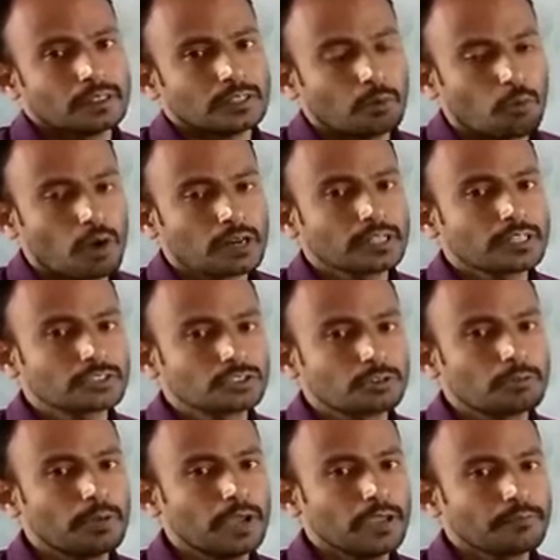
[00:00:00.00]
the water
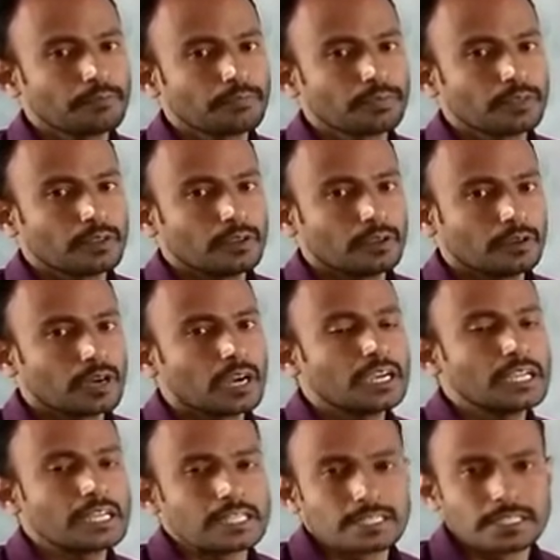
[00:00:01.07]
should be
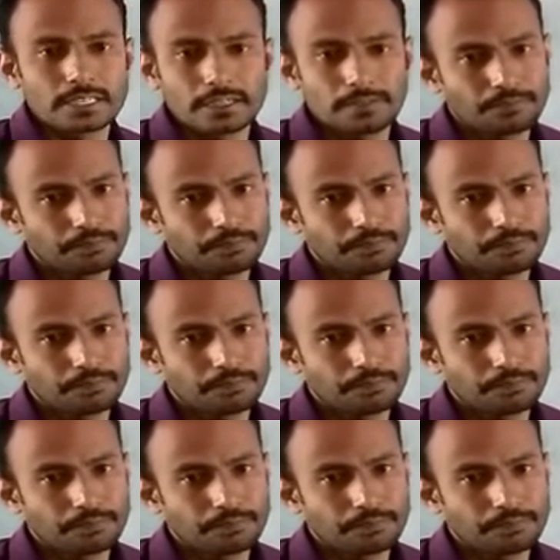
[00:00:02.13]
condensed.